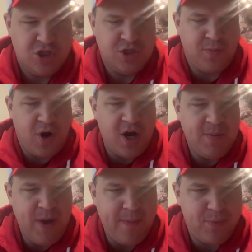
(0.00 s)

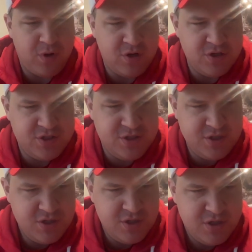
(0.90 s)
Jabari Peppers,
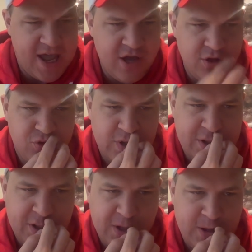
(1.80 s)
Kyle
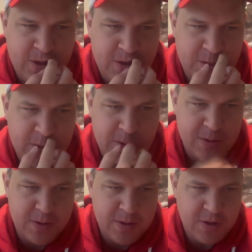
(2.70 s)
Drigger
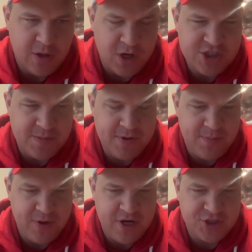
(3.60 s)
are some of
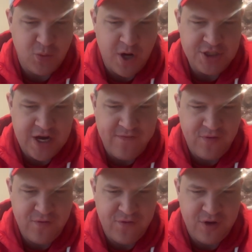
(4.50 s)
the players to watch out
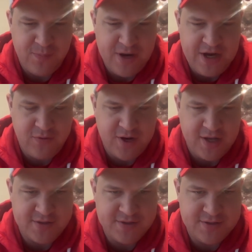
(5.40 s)
for the
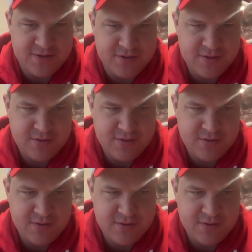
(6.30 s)
Patriots.